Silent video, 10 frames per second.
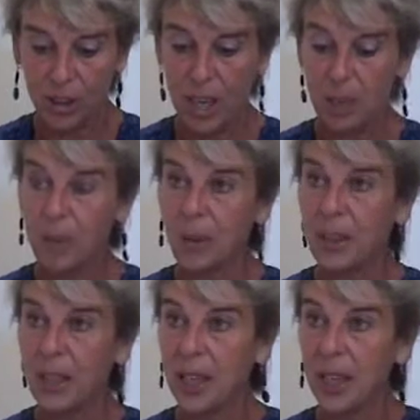neighbor.
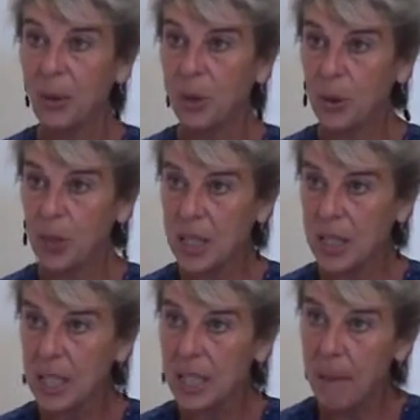And we could
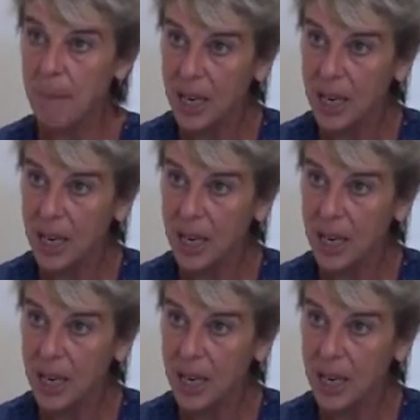see them